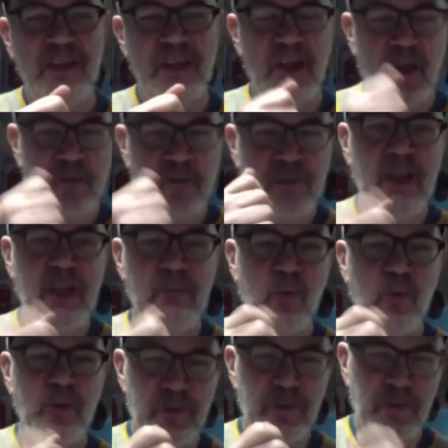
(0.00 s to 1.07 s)
of game
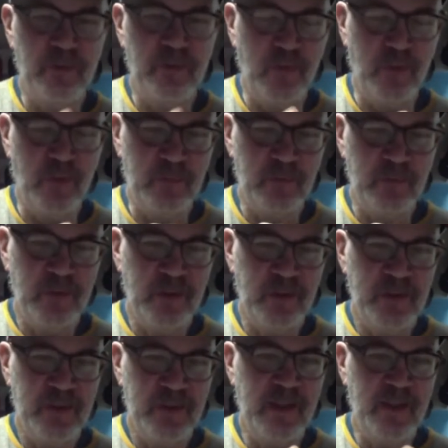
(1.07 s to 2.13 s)
worn uniforms
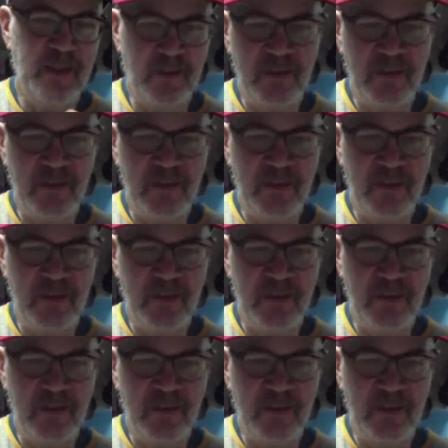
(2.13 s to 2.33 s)
that are